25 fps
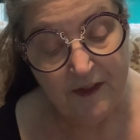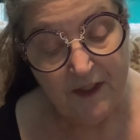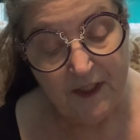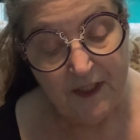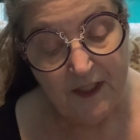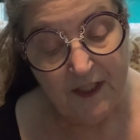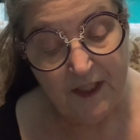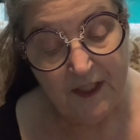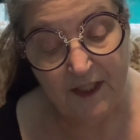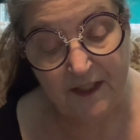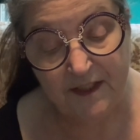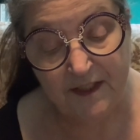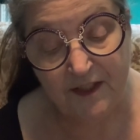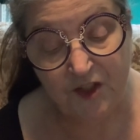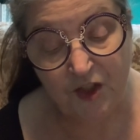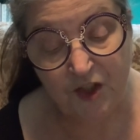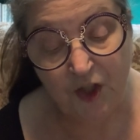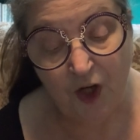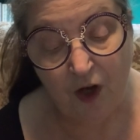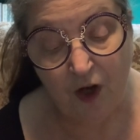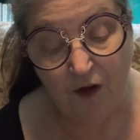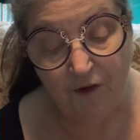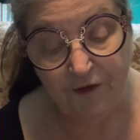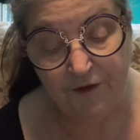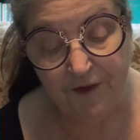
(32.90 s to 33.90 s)
He is a
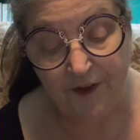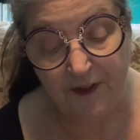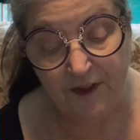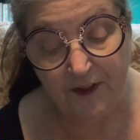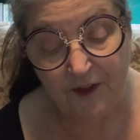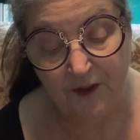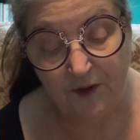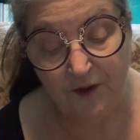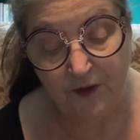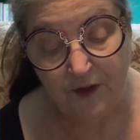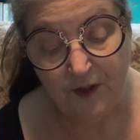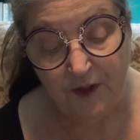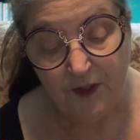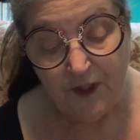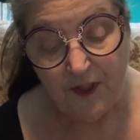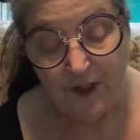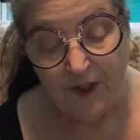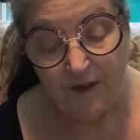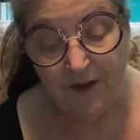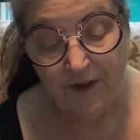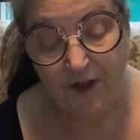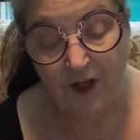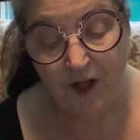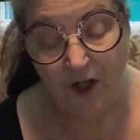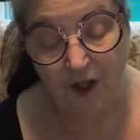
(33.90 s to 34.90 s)
tall fellow.
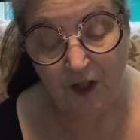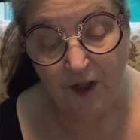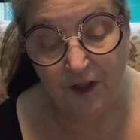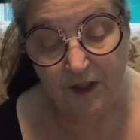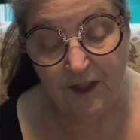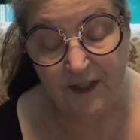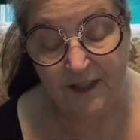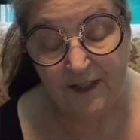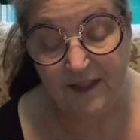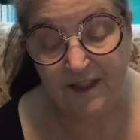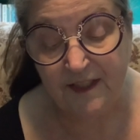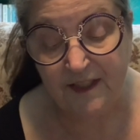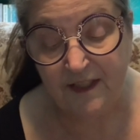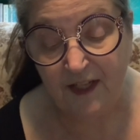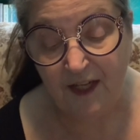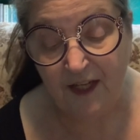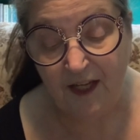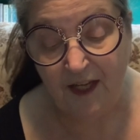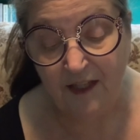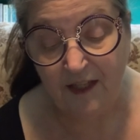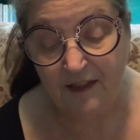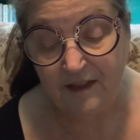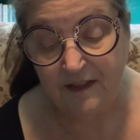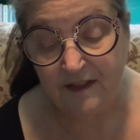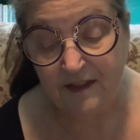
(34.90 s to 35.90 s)
The cart is
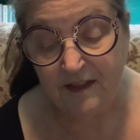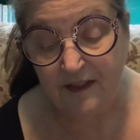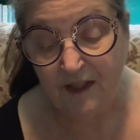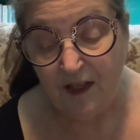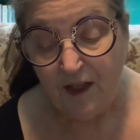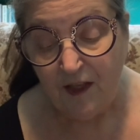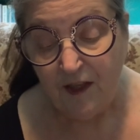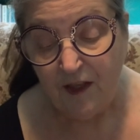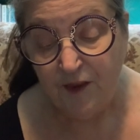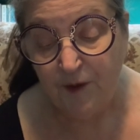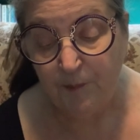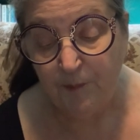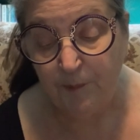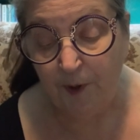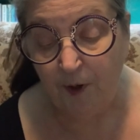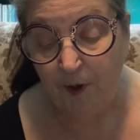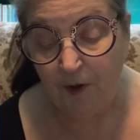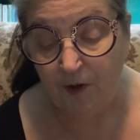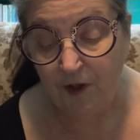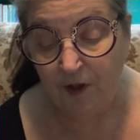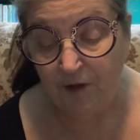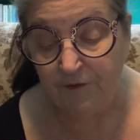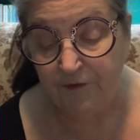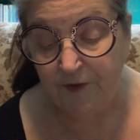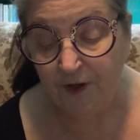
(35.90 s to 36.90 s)
askance. The
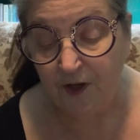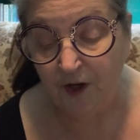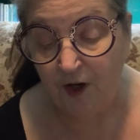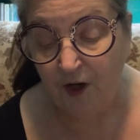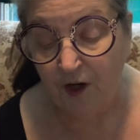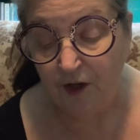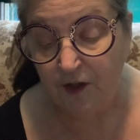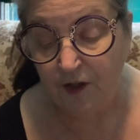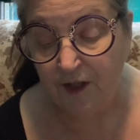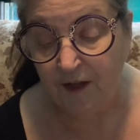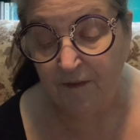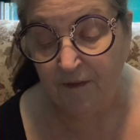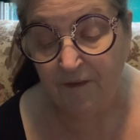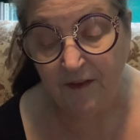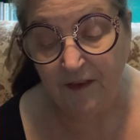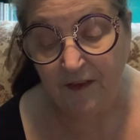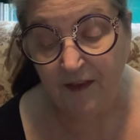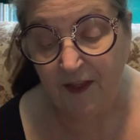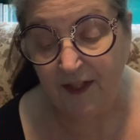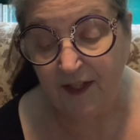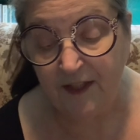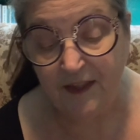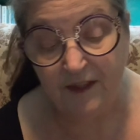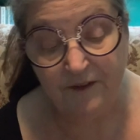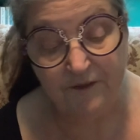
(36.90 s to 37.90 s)
bulk of the cart and the
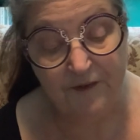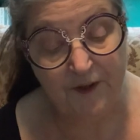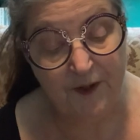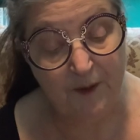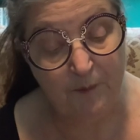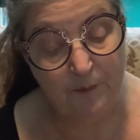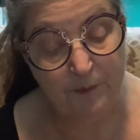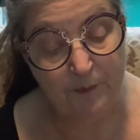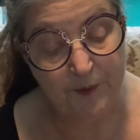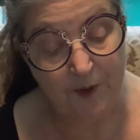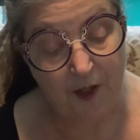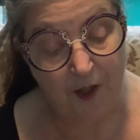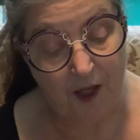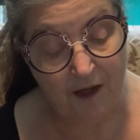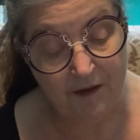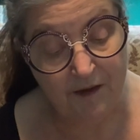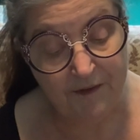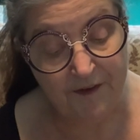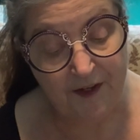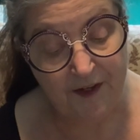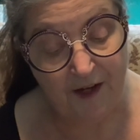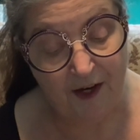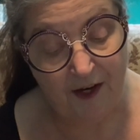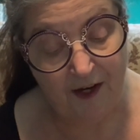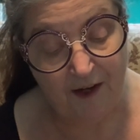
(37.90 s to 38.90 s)
length of him block
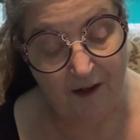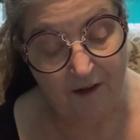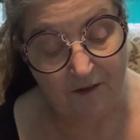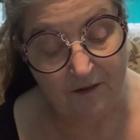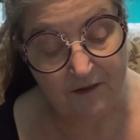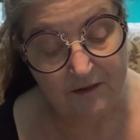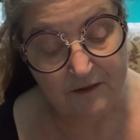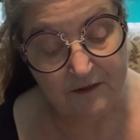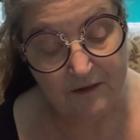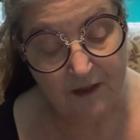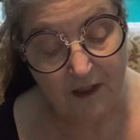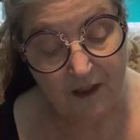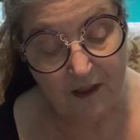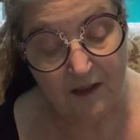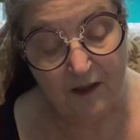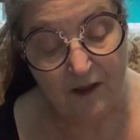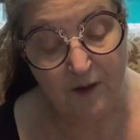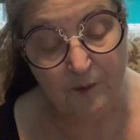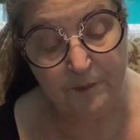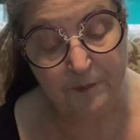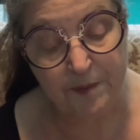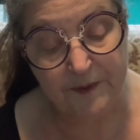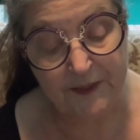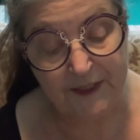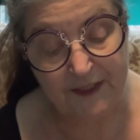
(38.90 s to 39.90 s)
the aisle.
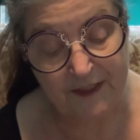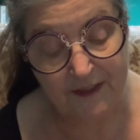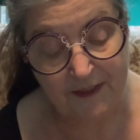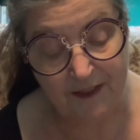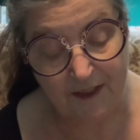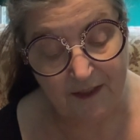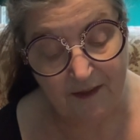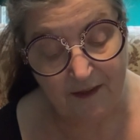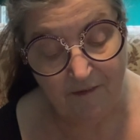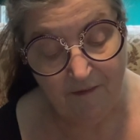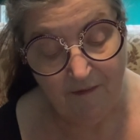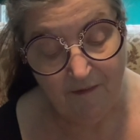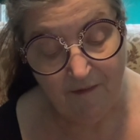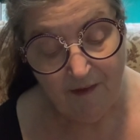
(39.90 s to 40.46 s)
Completely.